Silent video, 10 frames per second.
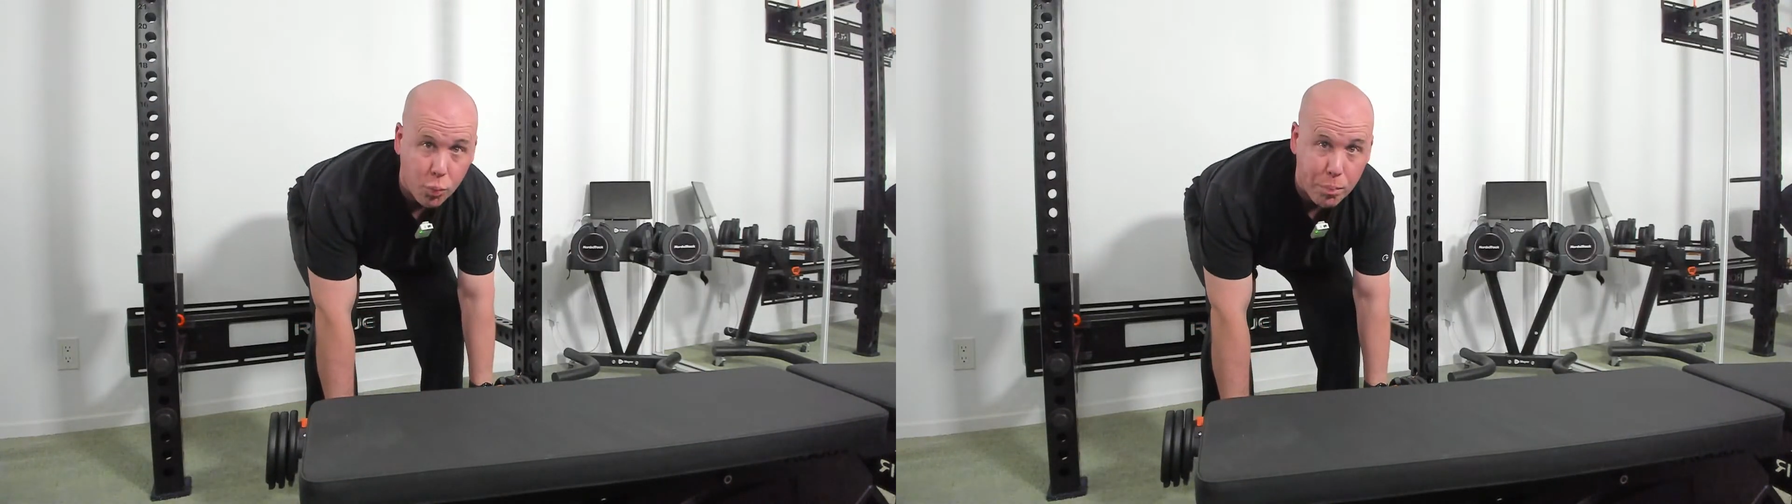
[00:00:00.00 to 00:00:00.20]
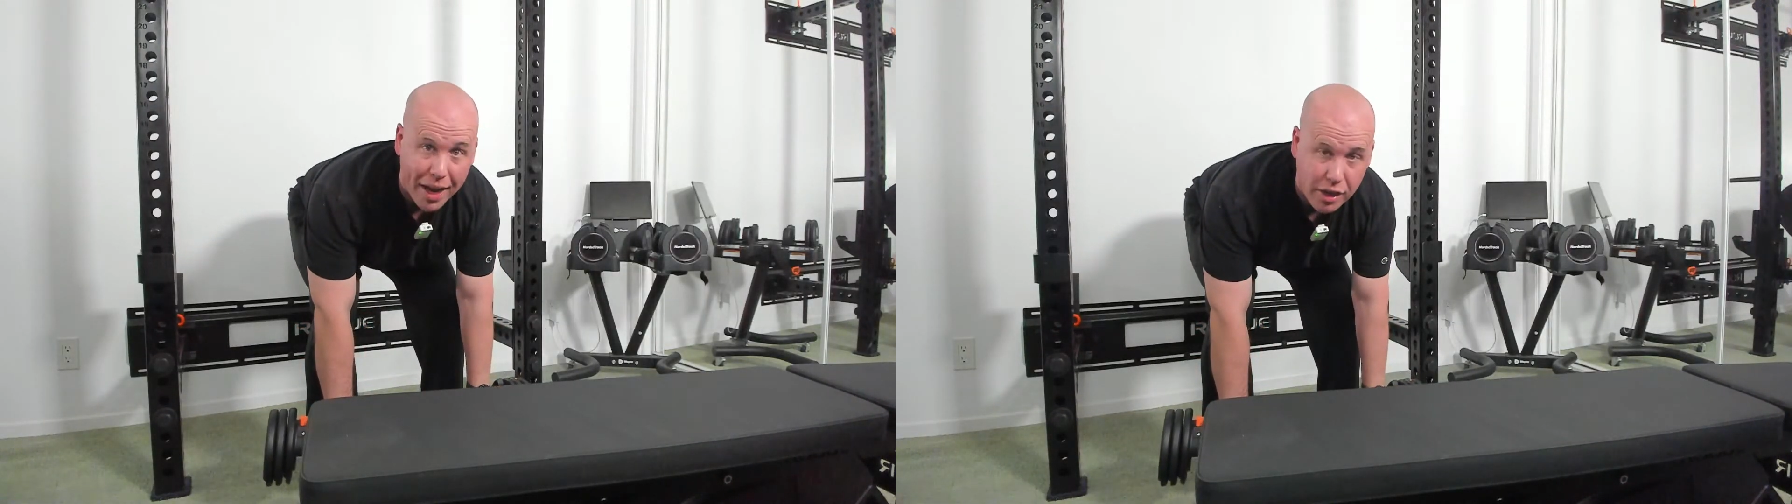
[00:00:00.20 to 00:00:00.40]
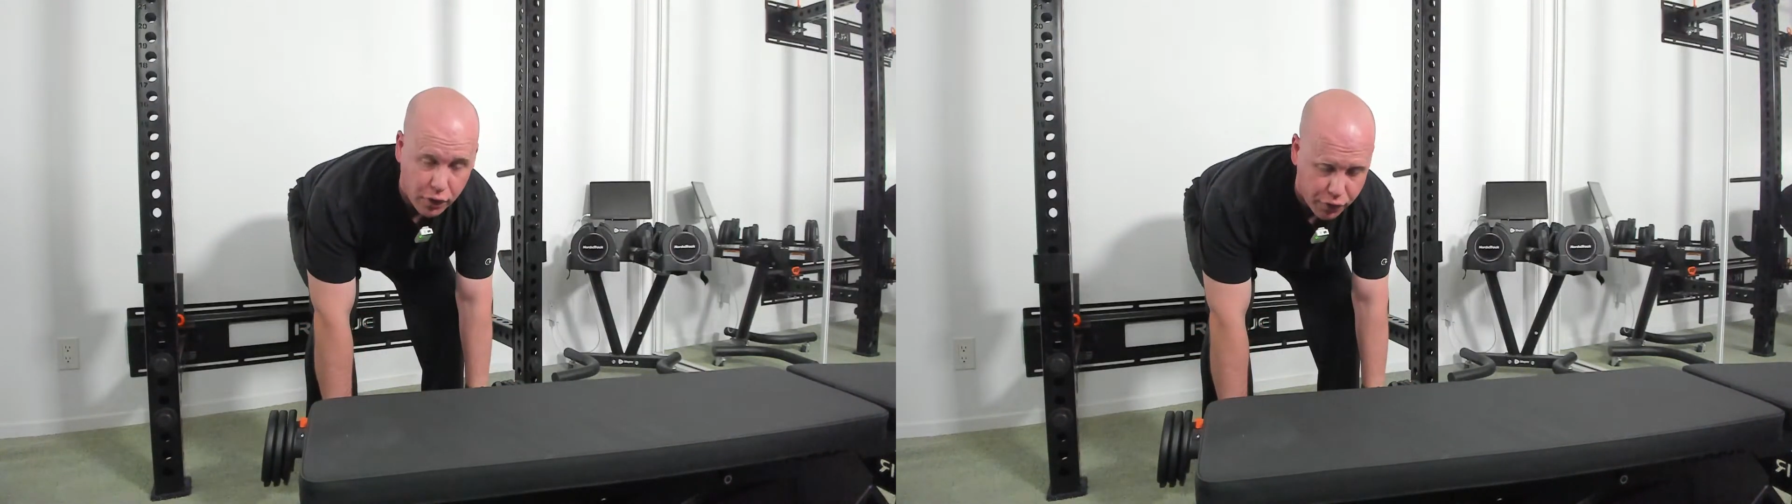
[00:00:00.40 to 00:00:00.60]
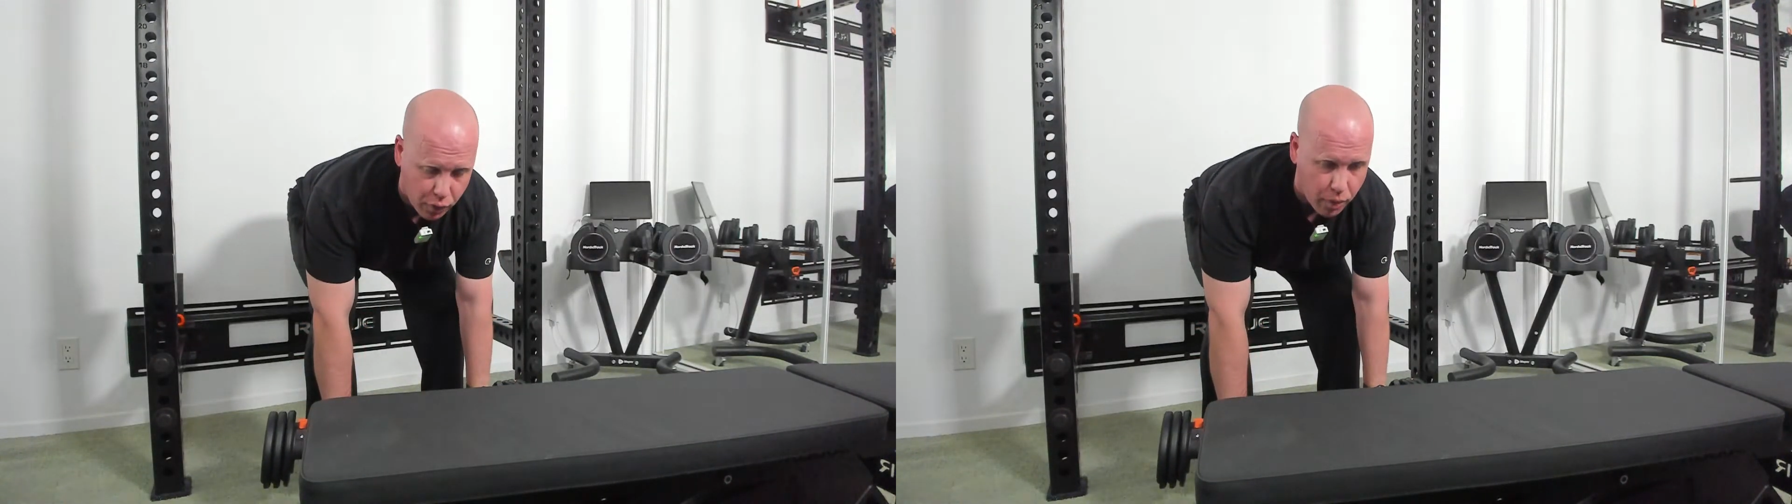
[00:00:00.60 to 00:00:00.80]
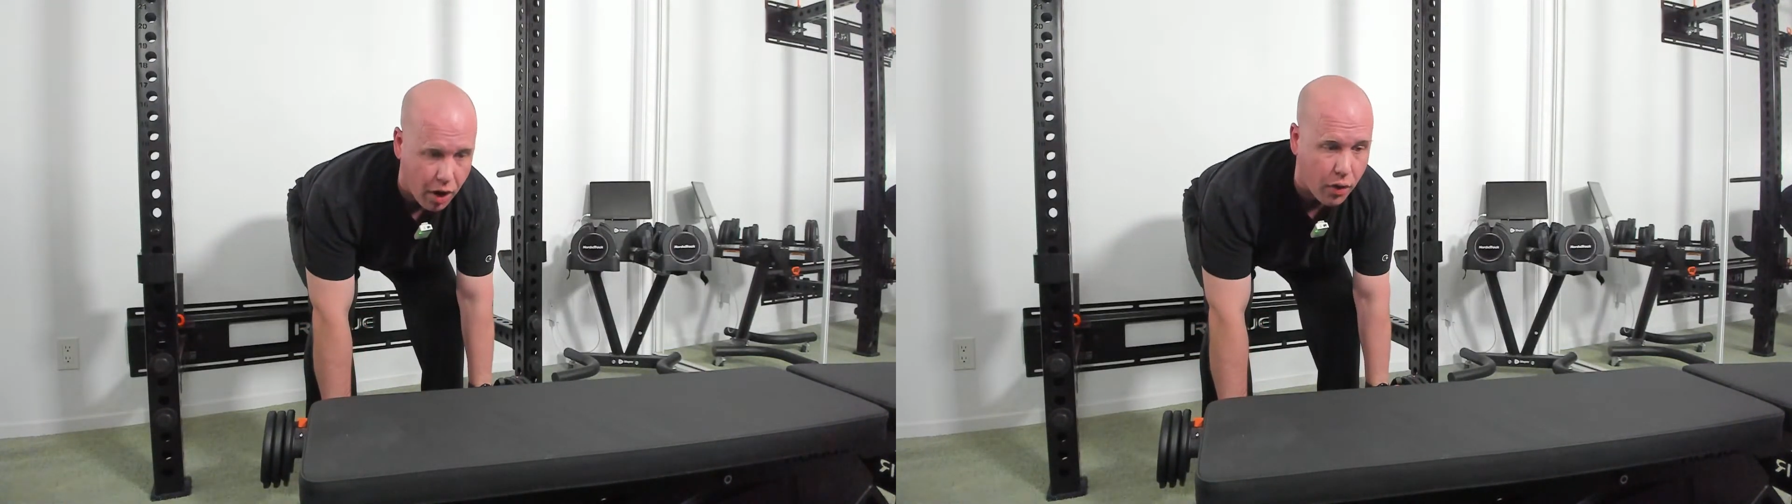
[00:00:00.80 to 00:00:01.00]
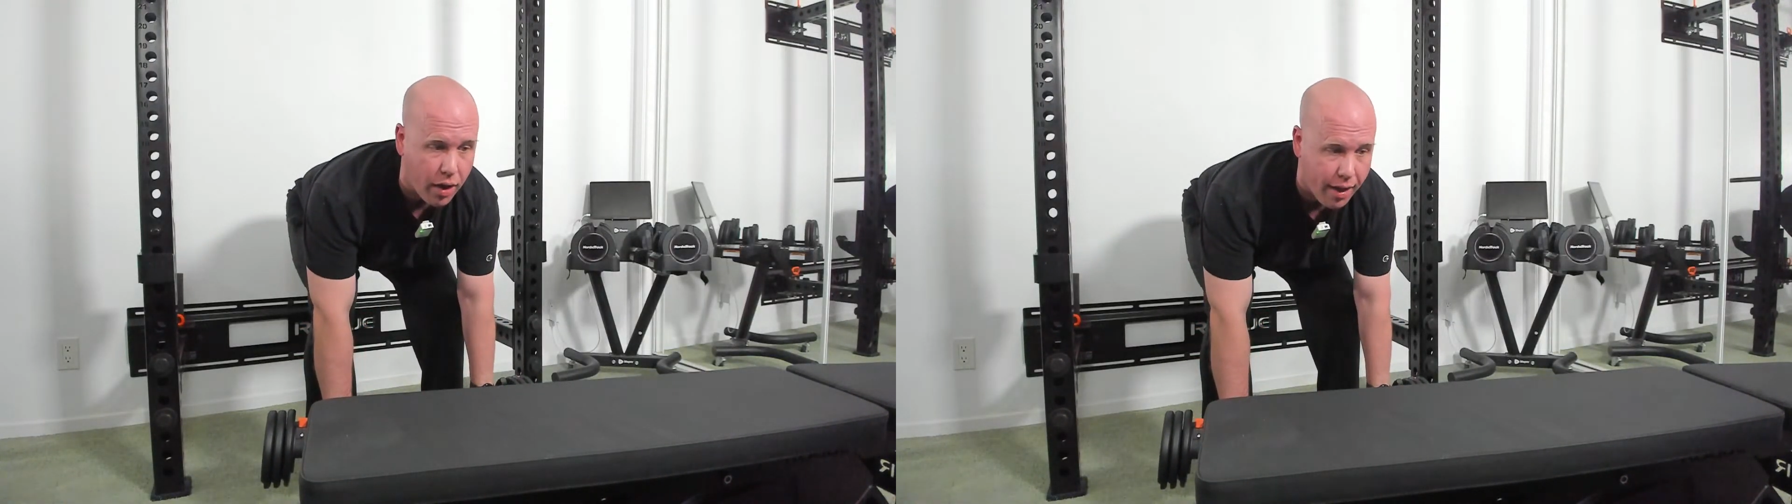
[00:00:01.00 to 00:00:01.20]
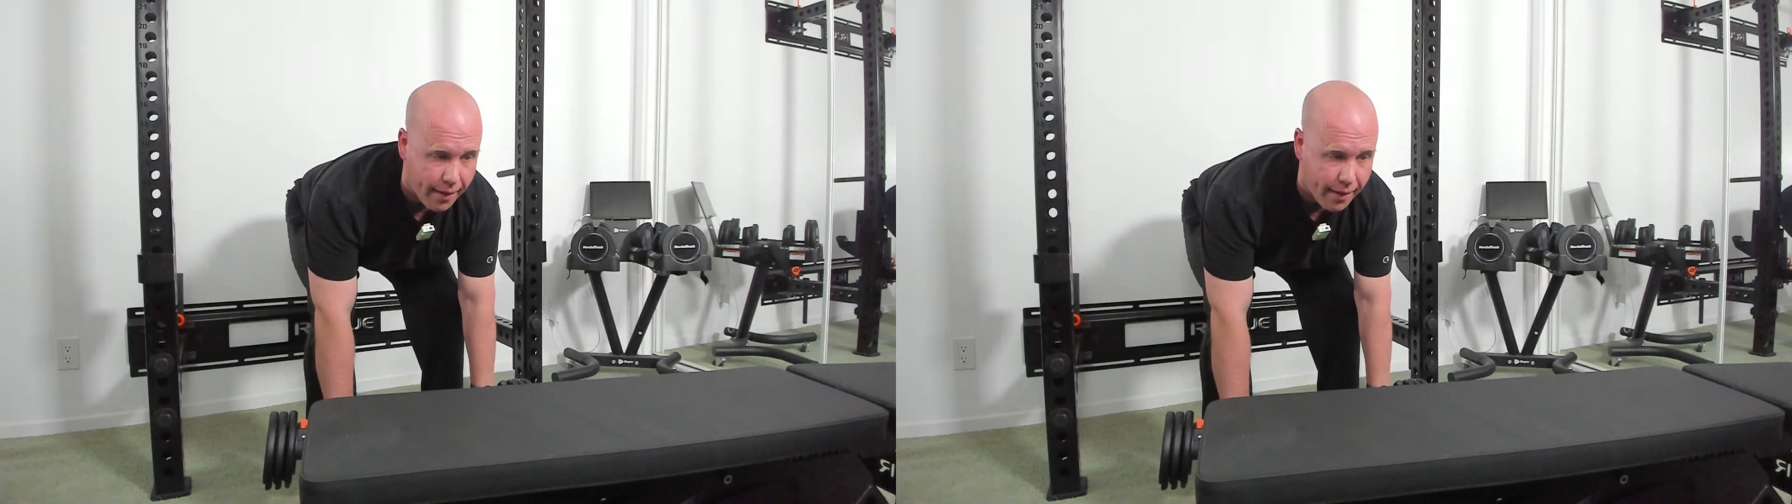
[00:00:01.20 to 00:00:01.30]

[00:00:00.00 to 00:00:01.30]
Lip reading: bent over row.